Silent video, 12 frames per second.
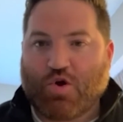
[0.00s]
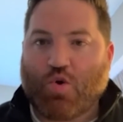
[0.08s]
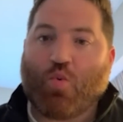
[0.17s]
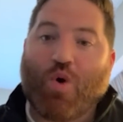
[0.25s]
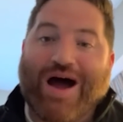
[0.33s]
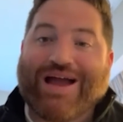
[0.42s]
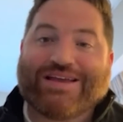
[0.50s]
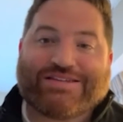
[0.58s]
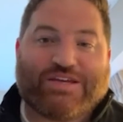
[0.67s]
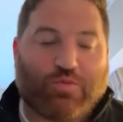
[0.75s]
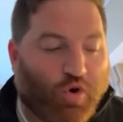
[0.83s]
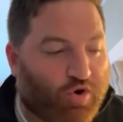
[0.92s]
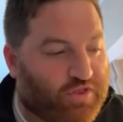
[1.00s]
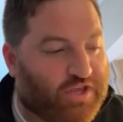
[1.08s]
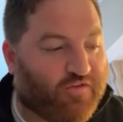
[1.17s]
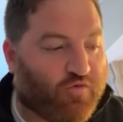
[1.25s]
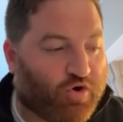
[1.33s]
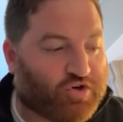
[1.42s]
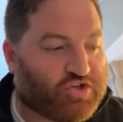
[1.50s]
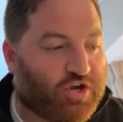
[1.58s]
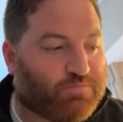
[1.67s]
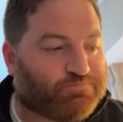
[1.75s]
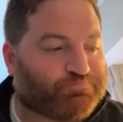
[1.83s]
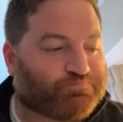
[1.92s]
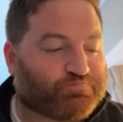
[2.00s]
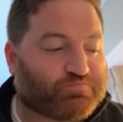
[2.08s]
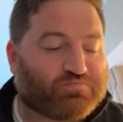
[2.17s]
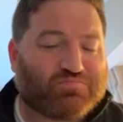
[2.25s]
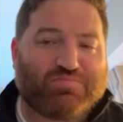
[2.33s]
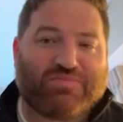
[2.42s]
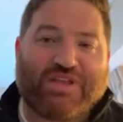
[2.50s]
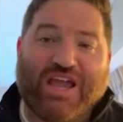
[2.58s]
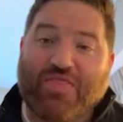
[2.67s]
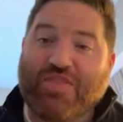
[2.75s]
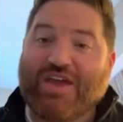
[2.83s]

Why is he worthy of worship? And